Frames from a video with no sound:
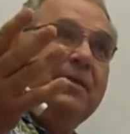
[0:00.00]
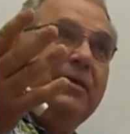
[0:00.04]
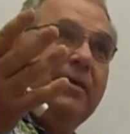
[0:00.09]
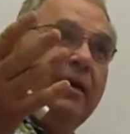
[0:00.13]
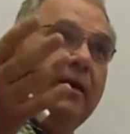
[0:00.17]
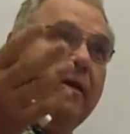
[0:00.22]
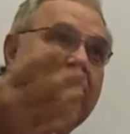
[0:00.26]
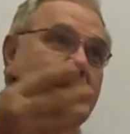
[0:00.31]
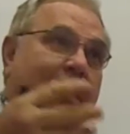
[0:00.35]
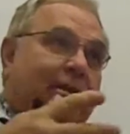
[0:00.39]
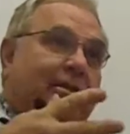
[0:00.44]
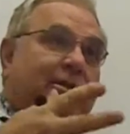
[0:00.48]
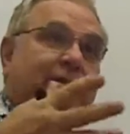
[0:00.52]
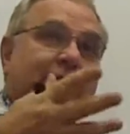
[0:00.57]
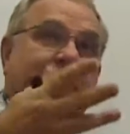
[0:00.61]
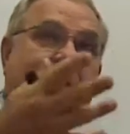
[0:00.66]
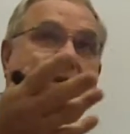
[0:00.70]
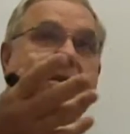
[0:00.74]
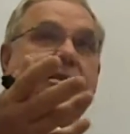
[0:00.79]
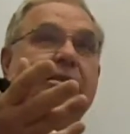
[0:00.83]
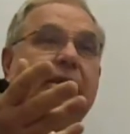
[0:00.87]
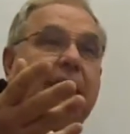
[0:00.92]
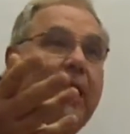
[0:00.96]
Right? And
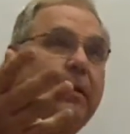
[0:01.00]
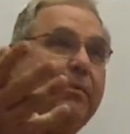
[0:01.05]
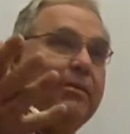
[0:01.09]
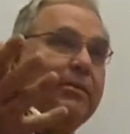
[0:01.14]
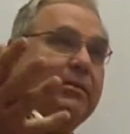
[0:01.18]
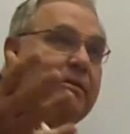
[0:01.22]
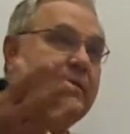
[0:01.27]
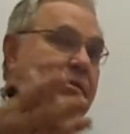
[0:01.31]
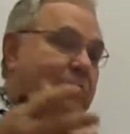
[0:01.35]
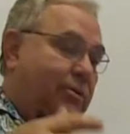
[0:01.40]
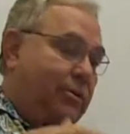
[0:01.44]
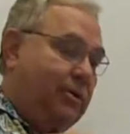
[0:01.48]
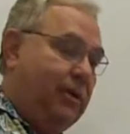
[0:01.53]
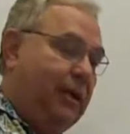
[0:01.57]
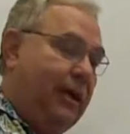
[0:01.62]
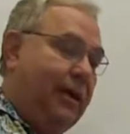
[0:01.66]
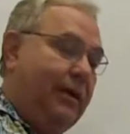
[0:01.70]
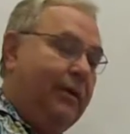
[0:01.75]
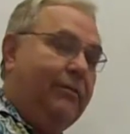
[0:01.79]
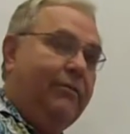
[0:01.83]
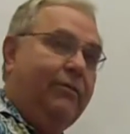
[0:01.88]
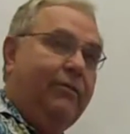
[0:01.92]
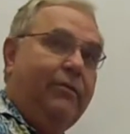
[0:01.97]
this happens to
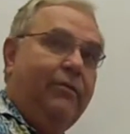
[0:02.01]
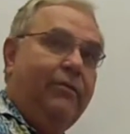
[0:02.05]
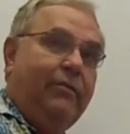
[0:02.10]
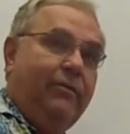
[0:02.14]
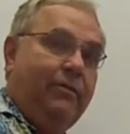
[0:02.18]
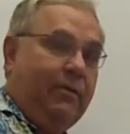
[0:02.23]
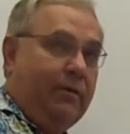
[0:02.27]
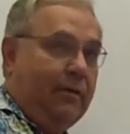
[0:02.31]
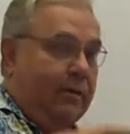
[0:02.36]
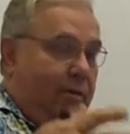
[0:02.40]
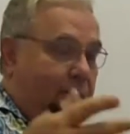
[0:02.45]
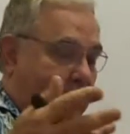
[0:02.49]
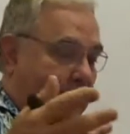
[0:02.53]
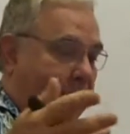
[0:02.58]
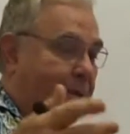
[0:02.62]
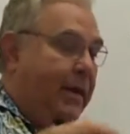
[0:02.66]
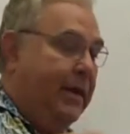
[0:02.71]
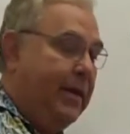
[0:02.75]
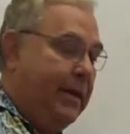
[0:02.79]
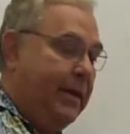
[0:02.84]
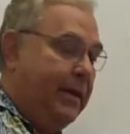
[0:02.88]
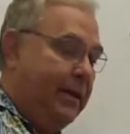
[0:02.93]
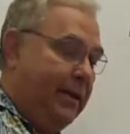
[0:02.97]

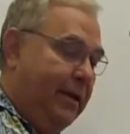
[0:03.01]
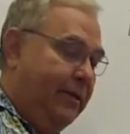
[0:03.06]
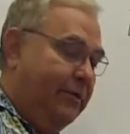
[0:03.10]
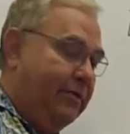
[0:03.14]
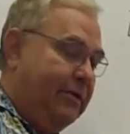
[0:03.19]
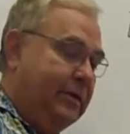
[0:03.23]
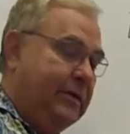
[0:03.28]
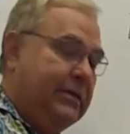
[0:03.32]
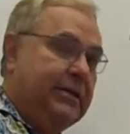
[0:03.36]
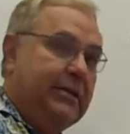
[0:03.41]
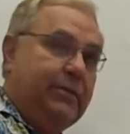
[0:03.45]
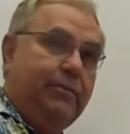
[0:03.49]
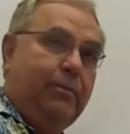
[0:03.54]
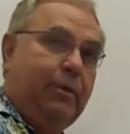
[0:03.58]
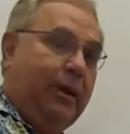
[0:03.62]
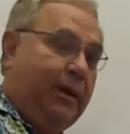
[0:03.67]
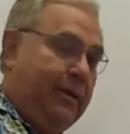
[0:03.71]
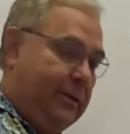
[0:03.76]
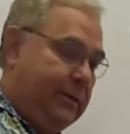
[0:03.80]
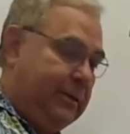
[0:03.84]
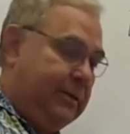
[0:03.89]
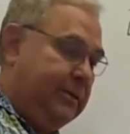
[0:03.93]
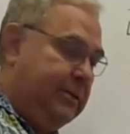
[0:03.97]
many F-16
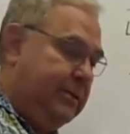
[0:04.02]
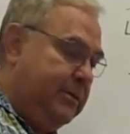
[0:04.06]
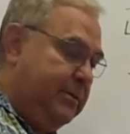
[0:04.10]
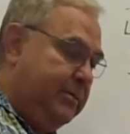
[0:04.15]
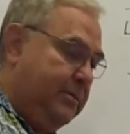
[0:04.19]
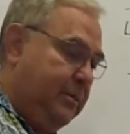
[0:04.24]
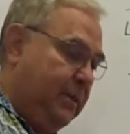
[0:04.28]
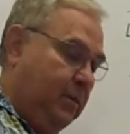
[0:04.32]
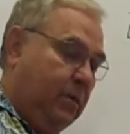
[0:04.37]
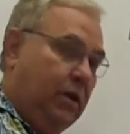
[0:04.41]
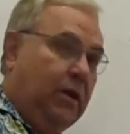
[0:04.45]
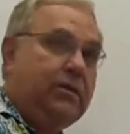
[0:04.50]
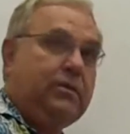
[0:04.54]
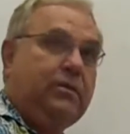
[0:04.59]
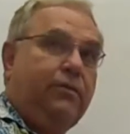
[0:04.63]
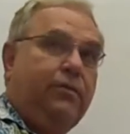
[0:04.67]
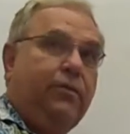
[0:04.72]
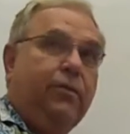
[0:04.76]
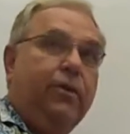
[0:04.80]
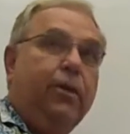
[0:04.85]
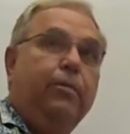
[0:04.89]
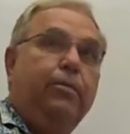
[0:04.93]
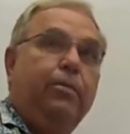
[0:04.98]
pilots. Lost a
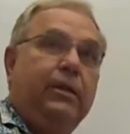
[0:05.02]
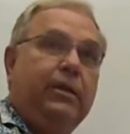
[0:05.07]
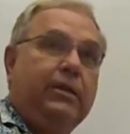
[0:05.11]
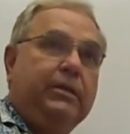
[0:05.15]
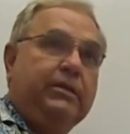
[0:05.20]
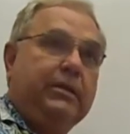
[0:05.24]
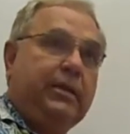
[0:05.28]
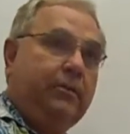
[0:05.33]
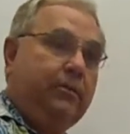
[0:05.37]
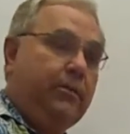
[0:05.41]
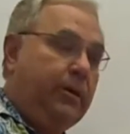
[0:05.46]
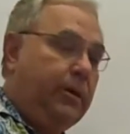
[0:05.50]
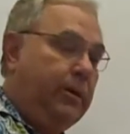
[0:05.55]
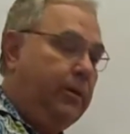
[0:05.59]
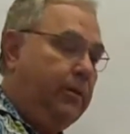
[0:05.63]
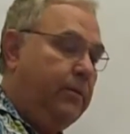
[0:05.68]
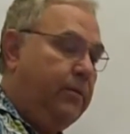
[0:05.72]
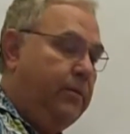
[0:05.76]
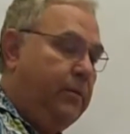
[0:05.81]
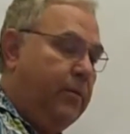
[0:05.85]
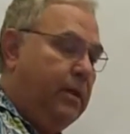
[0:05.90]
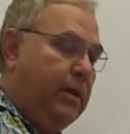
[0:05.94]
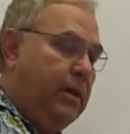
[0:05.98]
few airplanes that way.
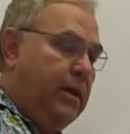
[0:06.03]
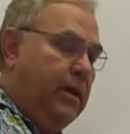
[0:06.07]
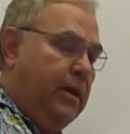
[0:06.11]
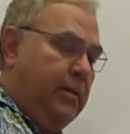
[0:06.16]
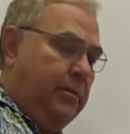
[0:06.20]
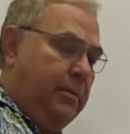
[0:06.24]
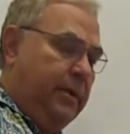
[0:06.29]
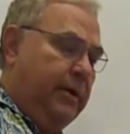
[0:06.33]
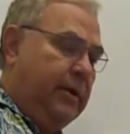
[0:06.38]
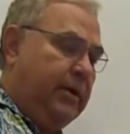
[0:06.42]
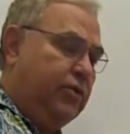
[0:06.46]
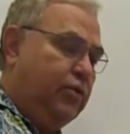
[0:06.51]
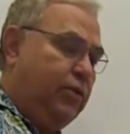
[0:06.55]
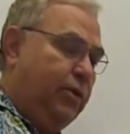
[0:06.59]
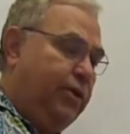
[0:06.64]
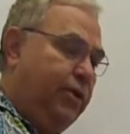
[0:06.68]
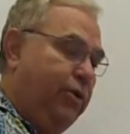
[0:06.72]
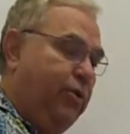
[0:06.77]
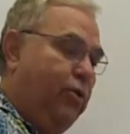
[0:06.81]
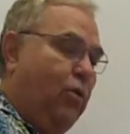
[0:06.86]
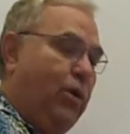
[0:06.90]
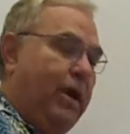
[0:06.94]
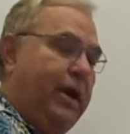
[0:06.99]
Because when
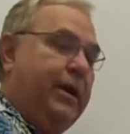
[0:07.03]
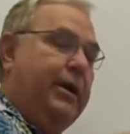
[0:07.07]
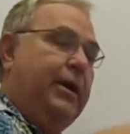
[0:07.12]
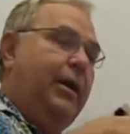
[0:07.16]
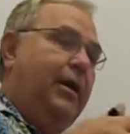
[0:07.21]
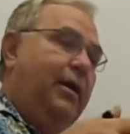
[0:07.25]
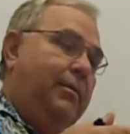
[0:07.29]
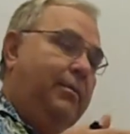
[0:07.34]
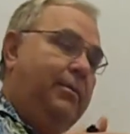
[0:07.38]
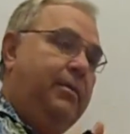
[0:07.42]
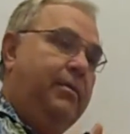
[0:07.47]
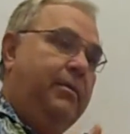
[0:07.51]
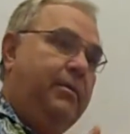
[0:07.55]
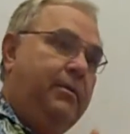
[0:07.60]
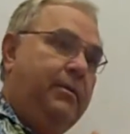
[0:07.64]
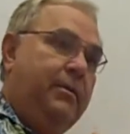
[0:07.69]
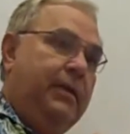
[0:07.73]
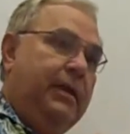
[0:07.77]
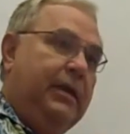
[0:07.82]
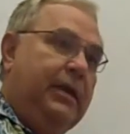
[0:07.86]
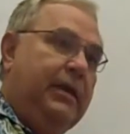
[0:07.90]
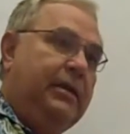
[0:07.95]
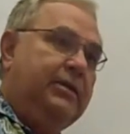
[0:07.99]
you wake up,
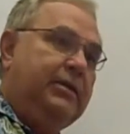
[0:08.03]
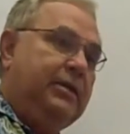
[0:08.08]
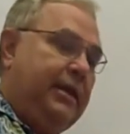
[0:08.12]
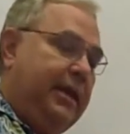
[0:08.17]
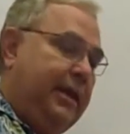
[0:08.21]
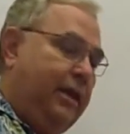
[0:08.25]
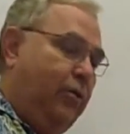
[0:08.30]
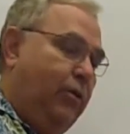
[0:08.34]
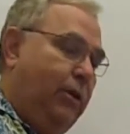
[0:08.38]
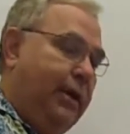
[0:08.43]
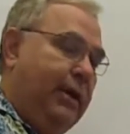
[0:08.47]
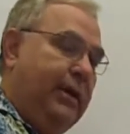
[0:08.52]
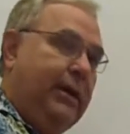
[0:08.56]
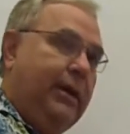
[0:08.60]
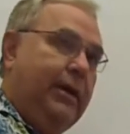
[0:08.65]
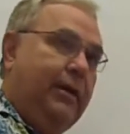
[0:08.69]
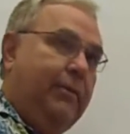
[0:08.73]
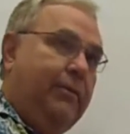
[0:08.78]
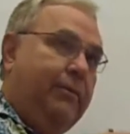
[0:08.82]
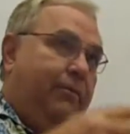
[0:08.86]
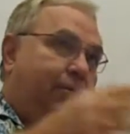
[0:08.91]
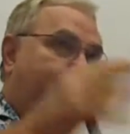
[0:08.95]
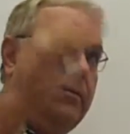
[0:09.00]
it isn't like waking
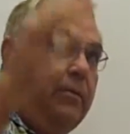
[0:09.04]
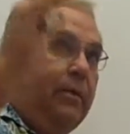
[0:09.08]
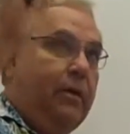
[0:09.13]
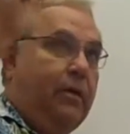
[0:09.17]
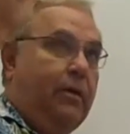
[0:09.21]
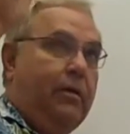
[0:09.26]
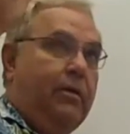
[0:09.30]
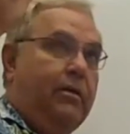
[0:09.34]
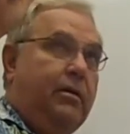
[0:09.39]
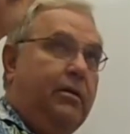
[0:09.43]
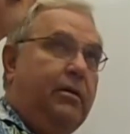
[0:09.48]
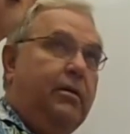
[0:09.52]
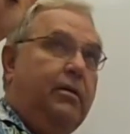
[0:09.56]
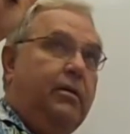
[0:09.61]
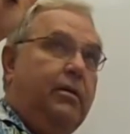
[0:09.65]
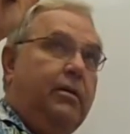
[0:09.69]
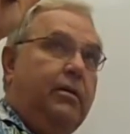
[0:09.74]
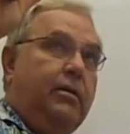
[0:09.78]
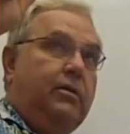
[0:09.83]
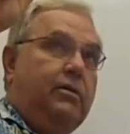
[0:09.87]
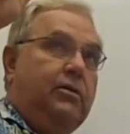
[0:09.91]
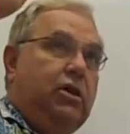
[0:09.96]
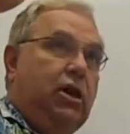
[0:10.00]
up from a
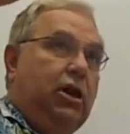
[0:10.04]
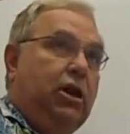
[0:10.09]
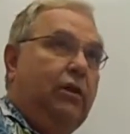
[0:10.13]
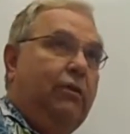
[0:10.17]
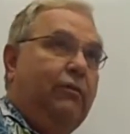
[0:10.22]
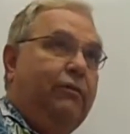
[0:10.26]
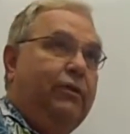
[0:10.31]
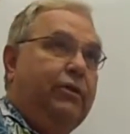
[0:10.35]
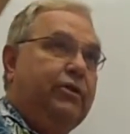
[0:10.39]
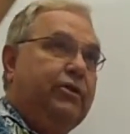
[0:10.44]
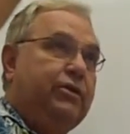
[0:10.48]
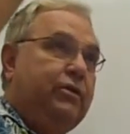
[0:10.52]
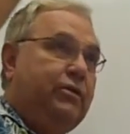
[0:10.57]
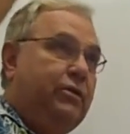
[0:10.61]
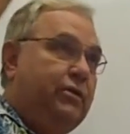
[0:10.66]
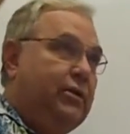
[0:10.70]
tunnel vision.